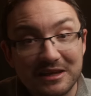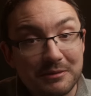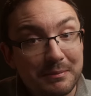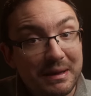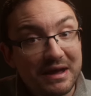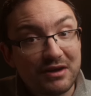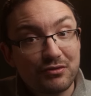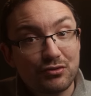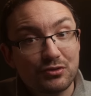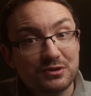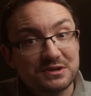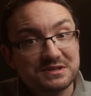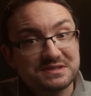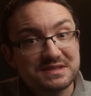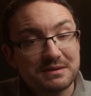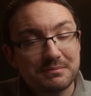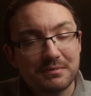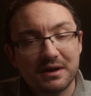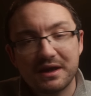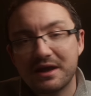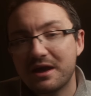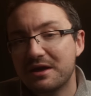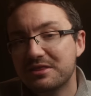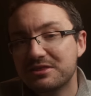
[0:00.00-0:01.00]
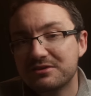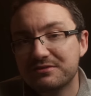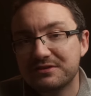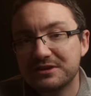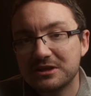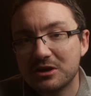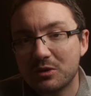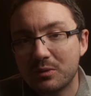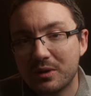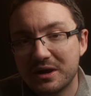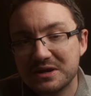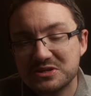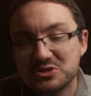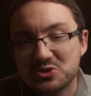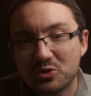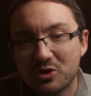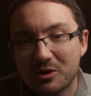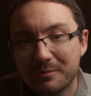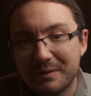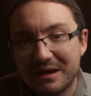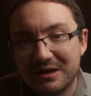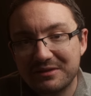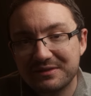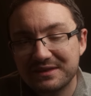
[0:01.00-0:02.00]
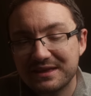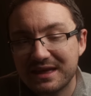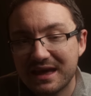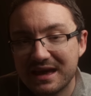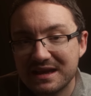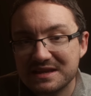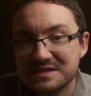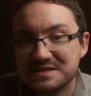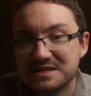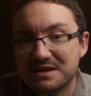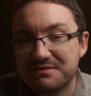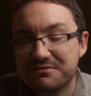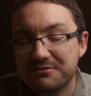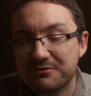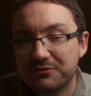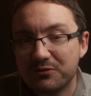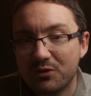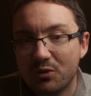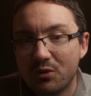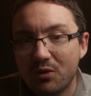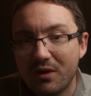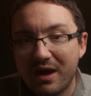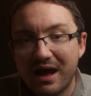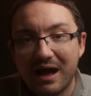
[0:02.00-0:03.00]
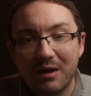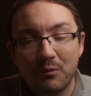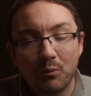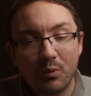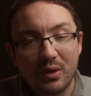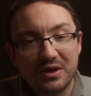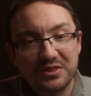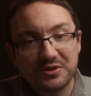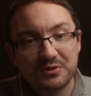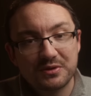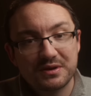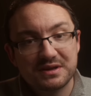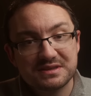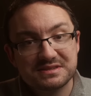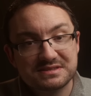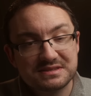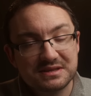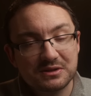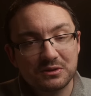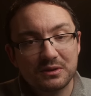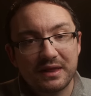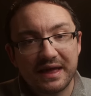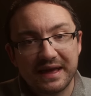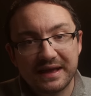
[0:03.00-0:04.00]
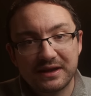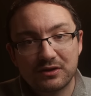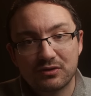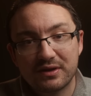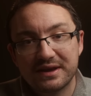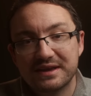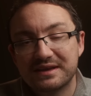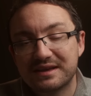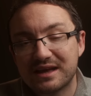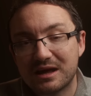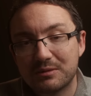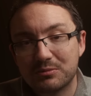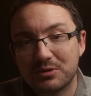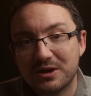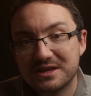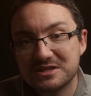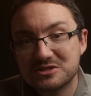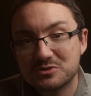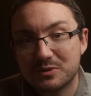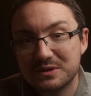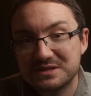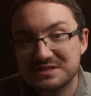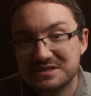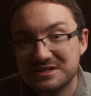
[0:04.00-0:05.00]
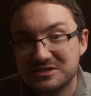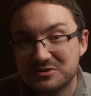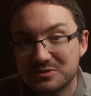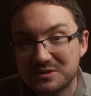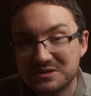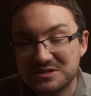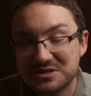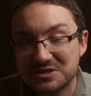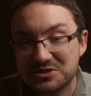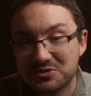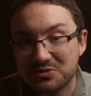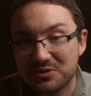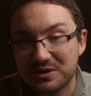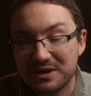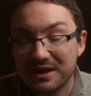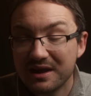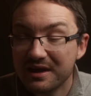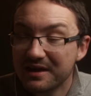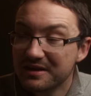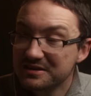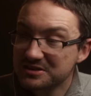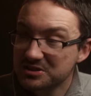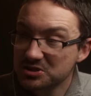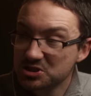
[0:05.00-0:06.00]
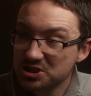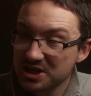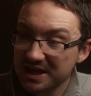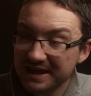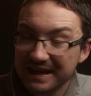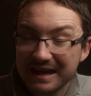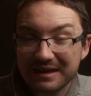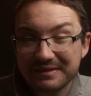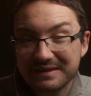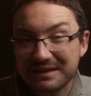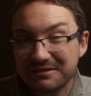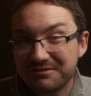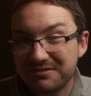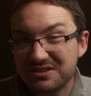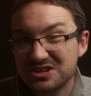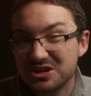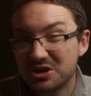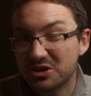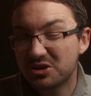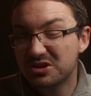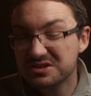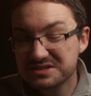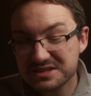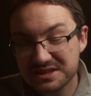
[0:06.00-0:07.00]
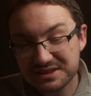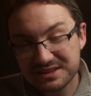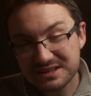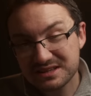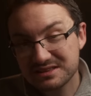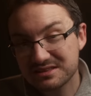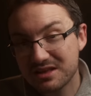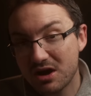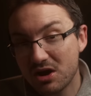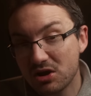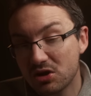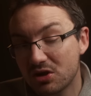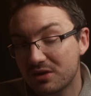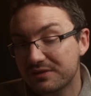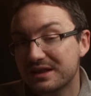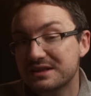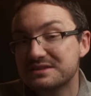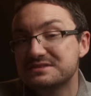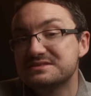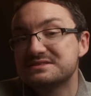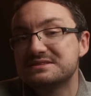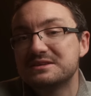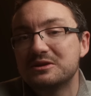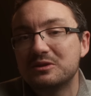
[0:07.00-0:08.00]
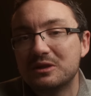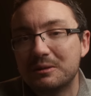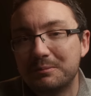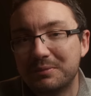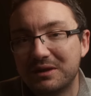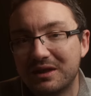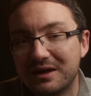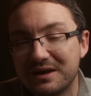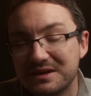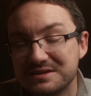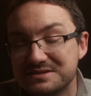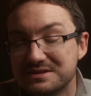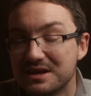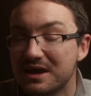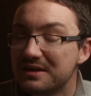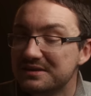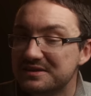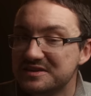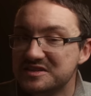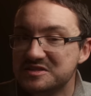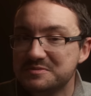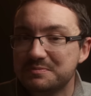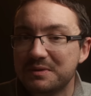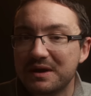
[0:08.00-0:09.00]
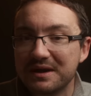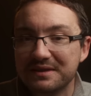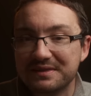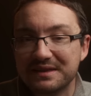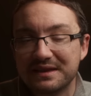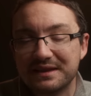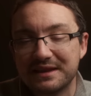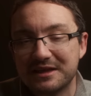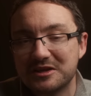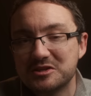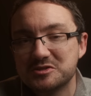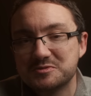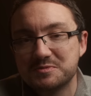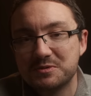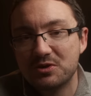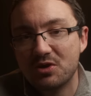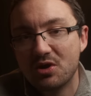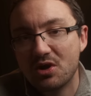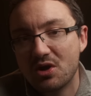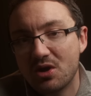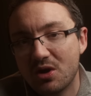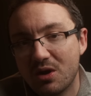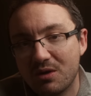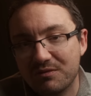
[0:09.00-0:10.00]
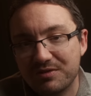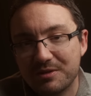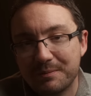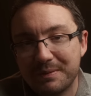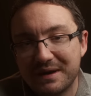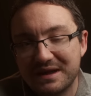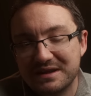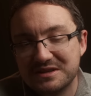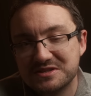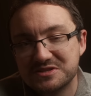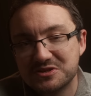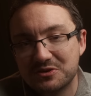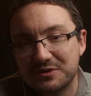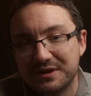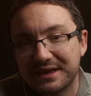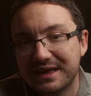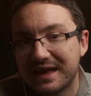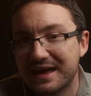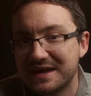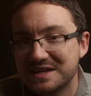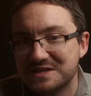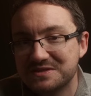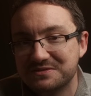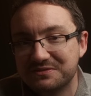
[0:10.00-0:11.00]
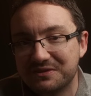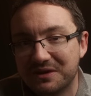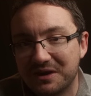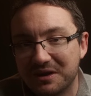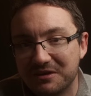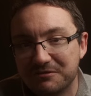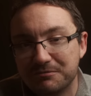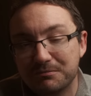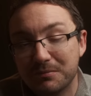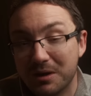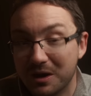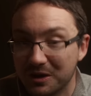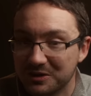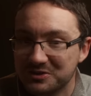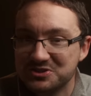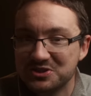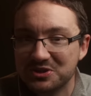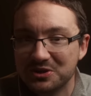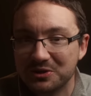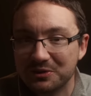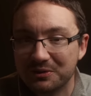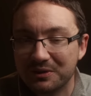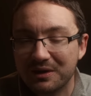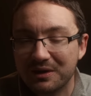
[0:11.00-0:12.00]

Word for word: Now, you may have already seen my other video where I talk about the A seven four and whether it's still a great camera in twenty twenty-three, so check out that video because I think a lot of that still applies despite the announcement of the Panasonic S five Mark two.